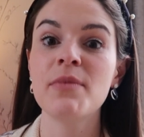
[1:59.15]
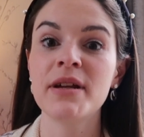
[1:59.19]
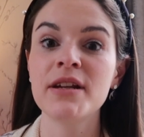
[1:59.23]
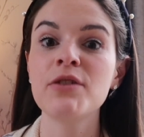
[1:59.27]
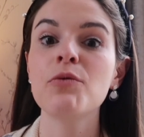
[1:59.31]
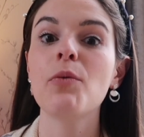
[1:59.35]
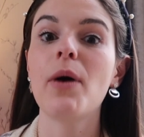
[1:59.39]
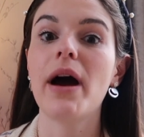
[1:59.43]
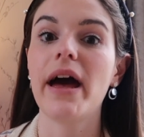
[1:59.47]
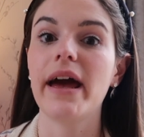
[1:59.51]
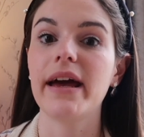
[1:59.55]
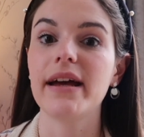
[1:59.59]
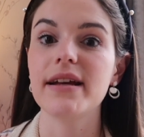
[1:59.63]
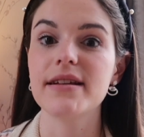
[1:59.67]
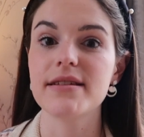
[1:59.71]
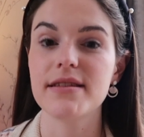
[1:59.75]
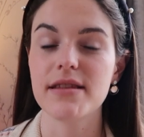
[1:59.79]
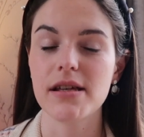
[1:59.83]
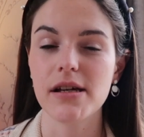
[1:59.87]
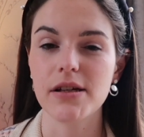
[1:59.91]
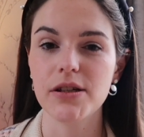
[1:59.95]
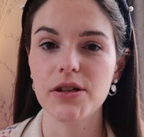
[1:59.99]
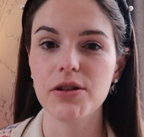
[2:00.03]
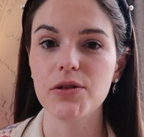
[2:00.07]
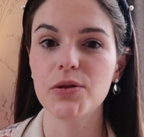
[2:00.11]
many ways
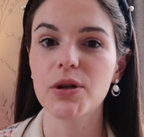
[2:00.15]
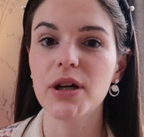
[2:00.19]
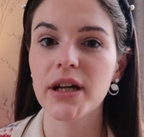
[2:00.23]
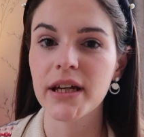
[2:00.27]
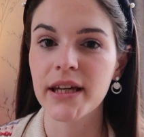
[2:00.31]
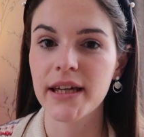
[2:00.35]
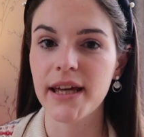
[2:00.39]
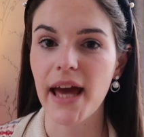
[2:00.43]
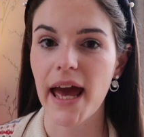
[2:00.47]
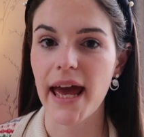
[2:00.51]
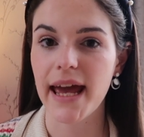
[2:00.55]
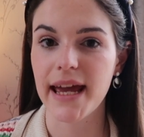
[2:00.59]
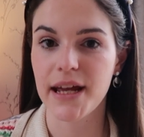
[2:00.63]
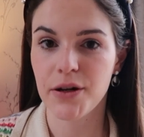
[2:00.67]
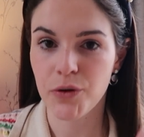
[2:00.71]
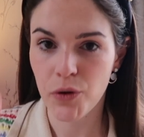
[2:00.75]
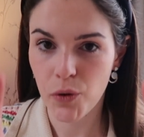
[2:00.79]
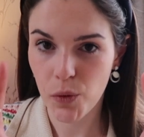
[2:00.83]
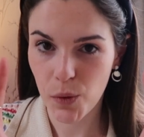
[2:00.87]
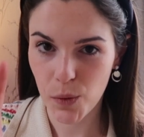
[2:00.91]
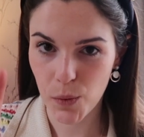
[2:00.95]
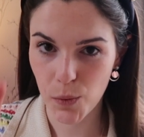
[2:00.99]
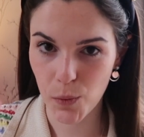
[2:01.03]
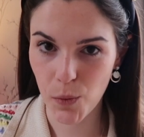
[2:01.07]
that you can gain